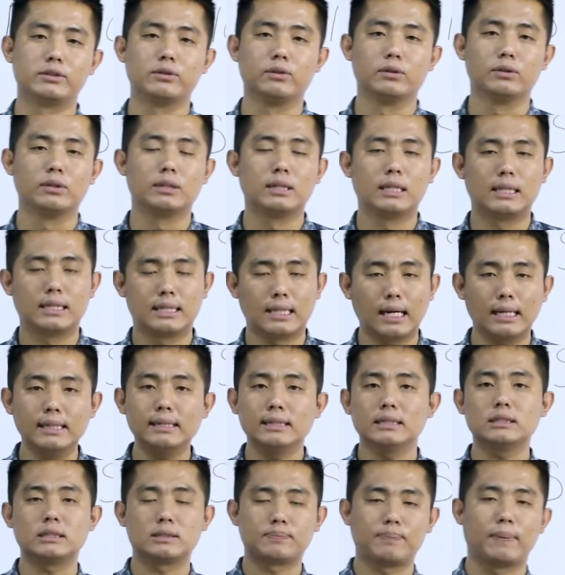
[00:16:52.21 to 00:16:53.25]
So that
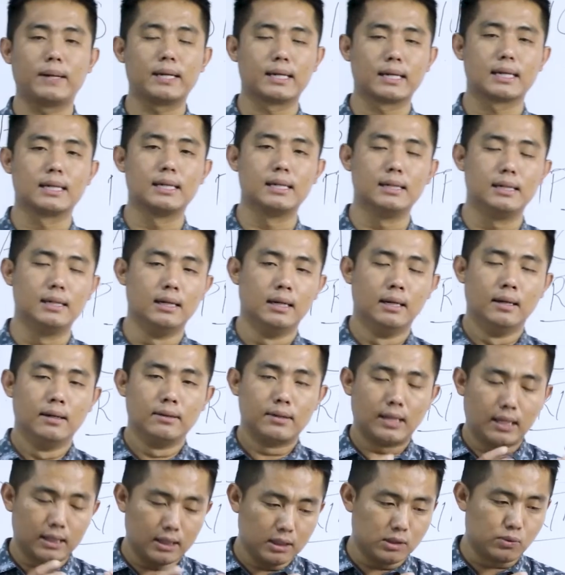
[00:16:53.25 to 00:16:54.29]
is
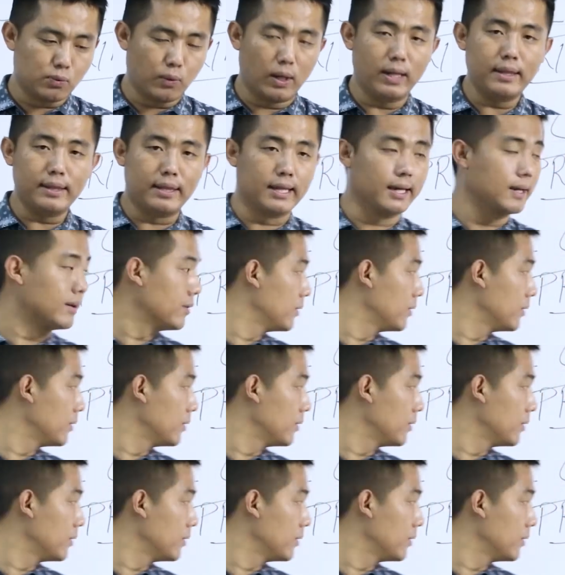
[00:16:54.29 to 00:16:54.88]
one thing,